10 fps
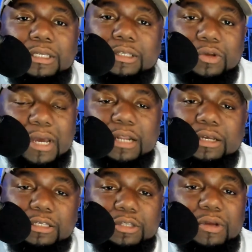you
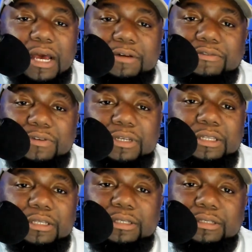gotta you gotta
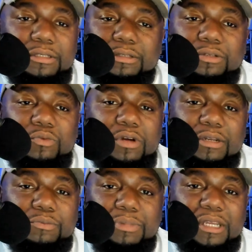fucking you
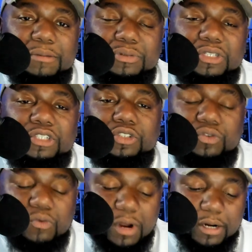wouldn't be in the position
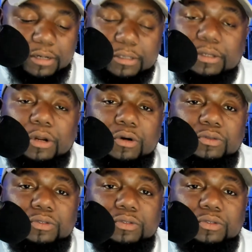you are, you know.